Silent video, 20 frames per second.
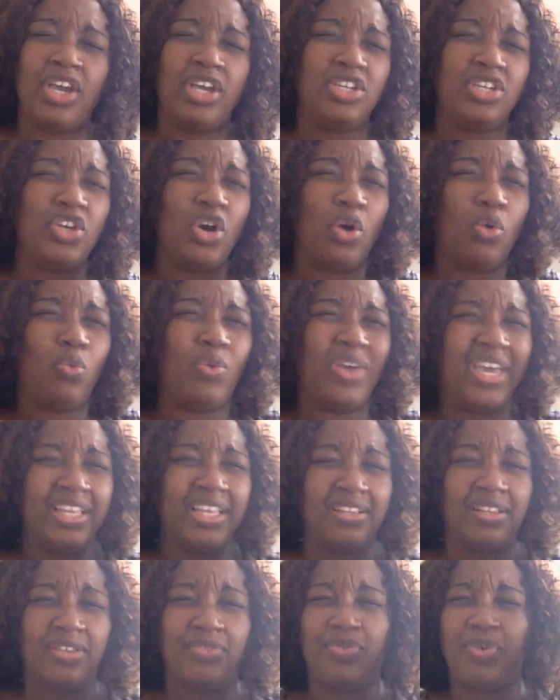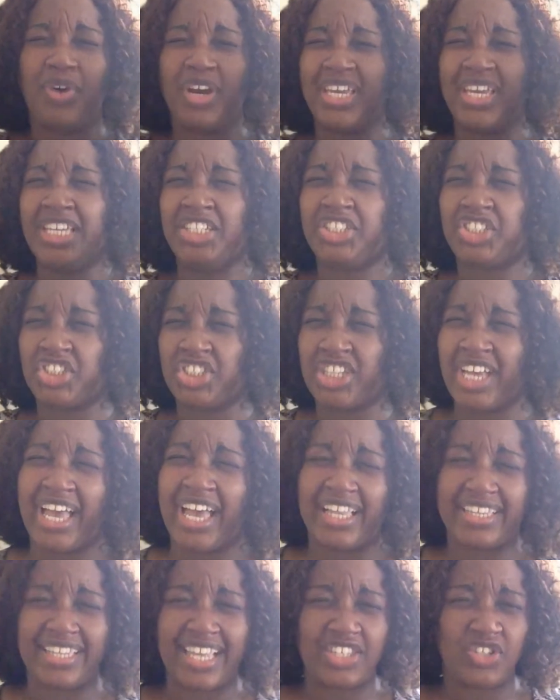your will for each
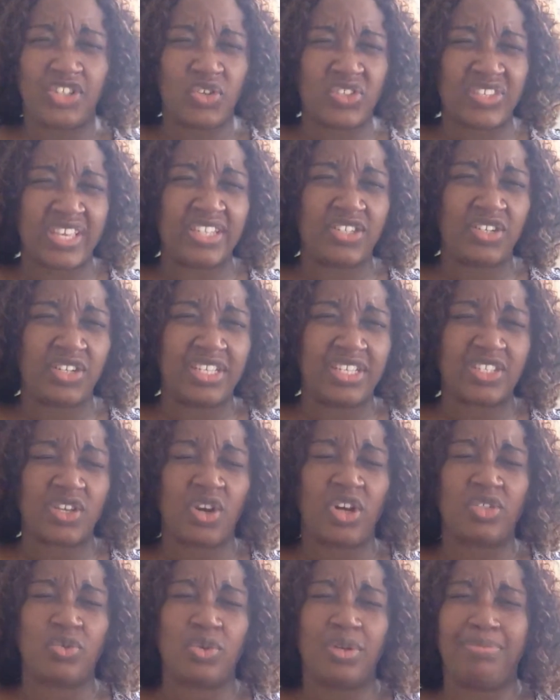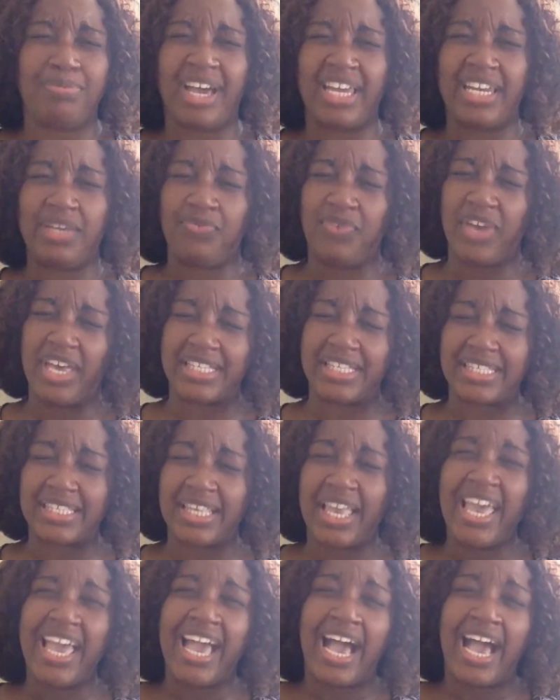child that you send to this earth will manifest